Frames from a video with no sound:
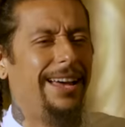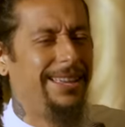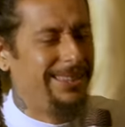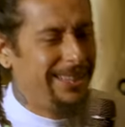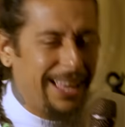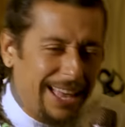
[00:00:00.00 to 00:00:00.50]

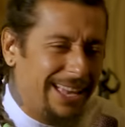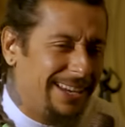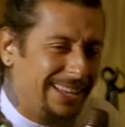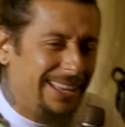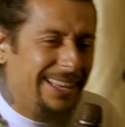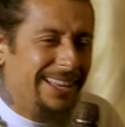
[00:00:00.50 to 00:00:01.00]
And
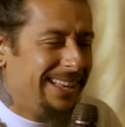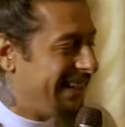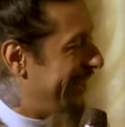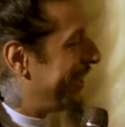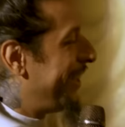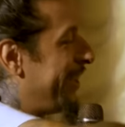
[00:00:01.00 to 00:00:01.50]
then
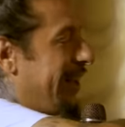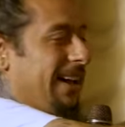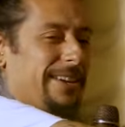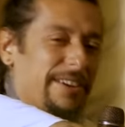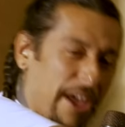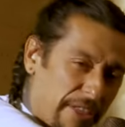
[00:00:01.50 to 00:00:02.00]

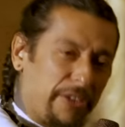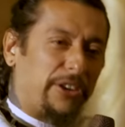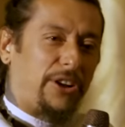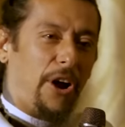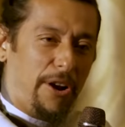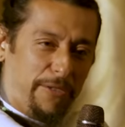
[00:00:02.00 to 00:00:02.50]

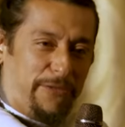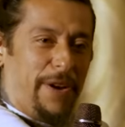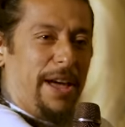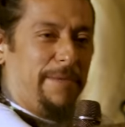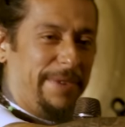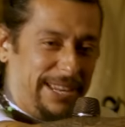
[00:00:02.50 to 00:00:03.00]
another car,
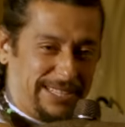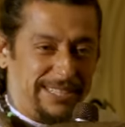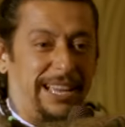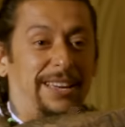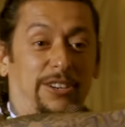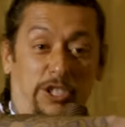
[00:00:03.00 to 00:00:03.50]
5
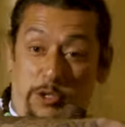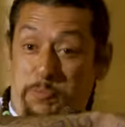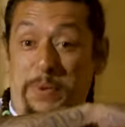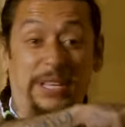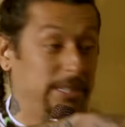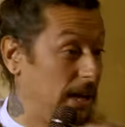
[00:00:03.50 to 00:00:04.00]
minutes later,
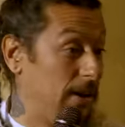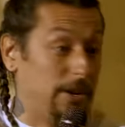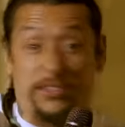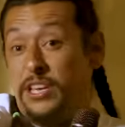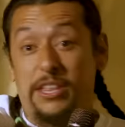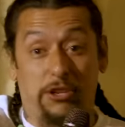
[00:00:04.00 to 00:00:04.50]
spins out
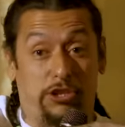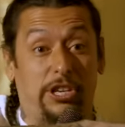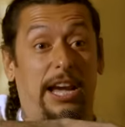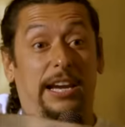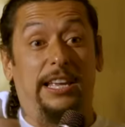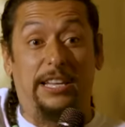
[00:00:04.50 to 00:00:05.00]
on the other
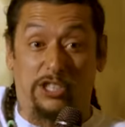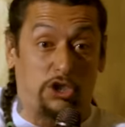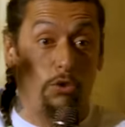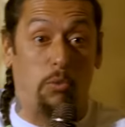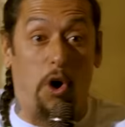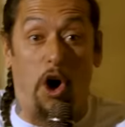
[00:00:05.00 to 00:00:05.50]
side,
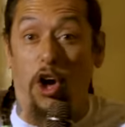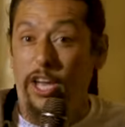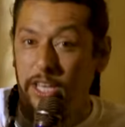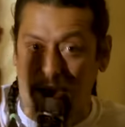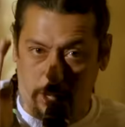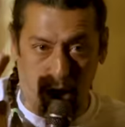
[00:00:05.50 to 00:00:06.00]
hits the wall,
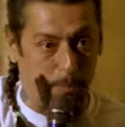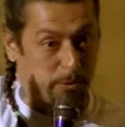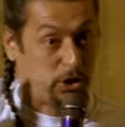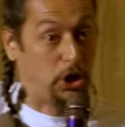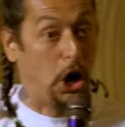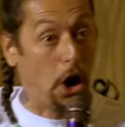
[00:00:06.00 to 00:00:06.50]
and
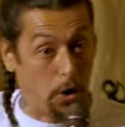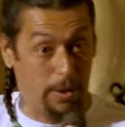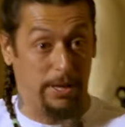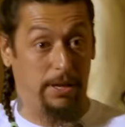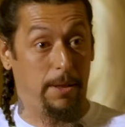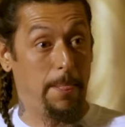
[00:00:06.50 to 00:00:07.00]
keeps
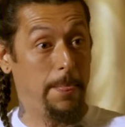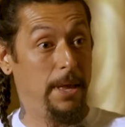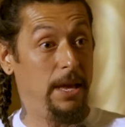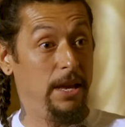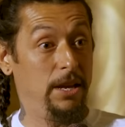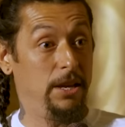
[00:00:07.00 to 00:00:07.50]
going.
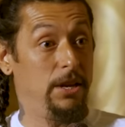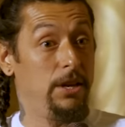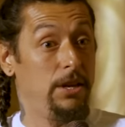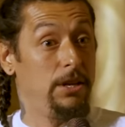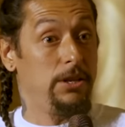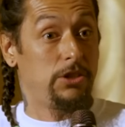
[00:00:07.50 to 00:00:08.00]

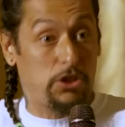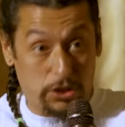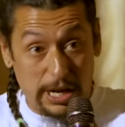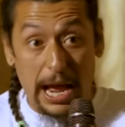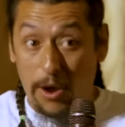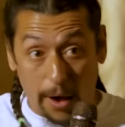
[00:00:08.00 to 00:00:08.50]

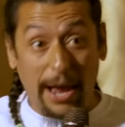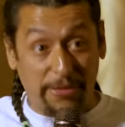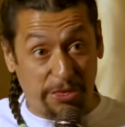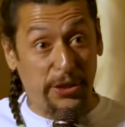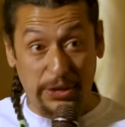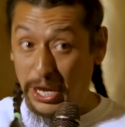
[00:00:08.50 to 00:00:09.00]
So now I
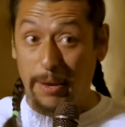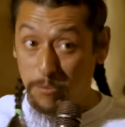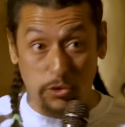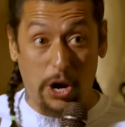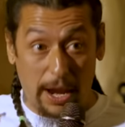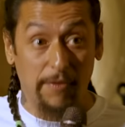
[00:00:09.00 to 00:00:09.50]
think
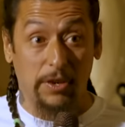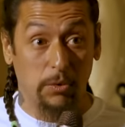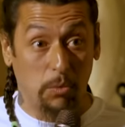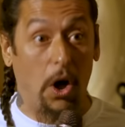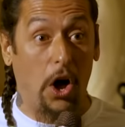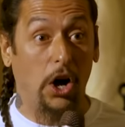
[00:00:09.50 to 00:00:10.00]
I'm
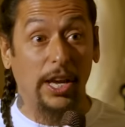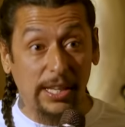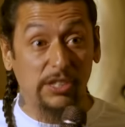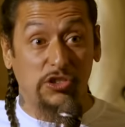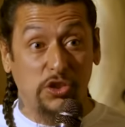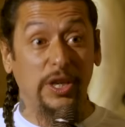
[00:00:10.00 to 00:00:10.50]
driving wrong
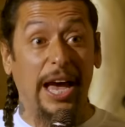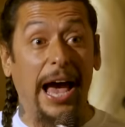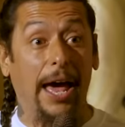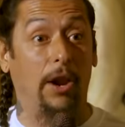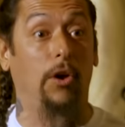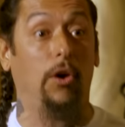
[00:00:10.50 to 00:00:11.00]
in
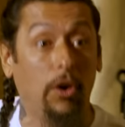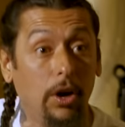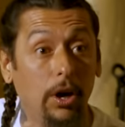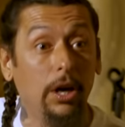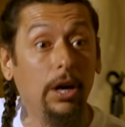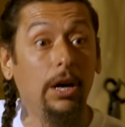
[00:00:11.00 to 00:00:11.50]
Seattle.
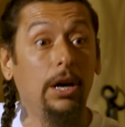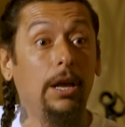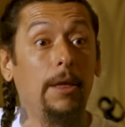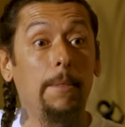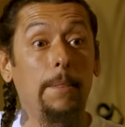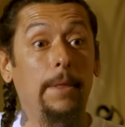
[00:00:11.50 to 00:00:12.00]

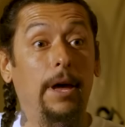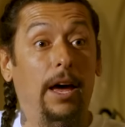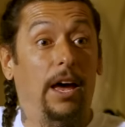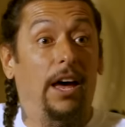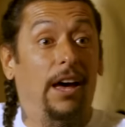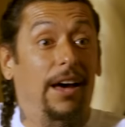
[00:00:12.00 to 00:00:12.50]

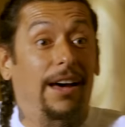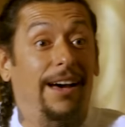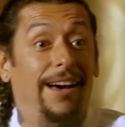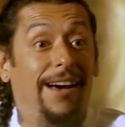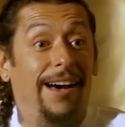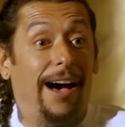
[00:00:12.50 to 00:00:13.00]

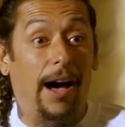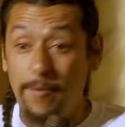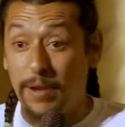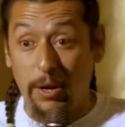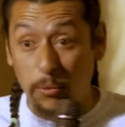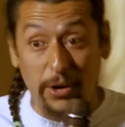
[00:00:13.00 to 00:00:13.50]

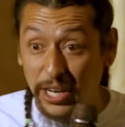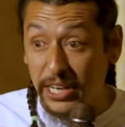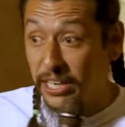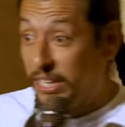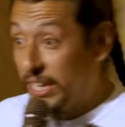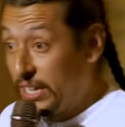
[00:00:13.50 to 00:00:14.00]
I'm like, we're
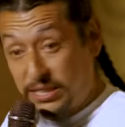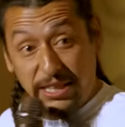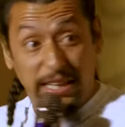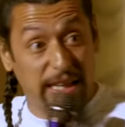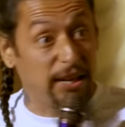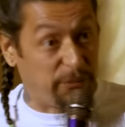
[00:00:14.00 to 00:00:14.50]
gonna get a
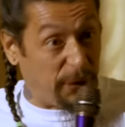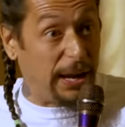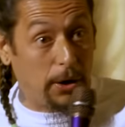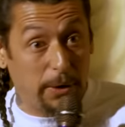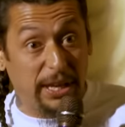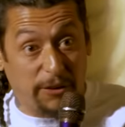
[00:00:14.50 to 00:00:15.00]
ticket if
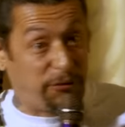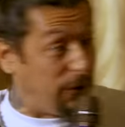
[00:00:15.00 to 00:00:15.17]
I don't hit a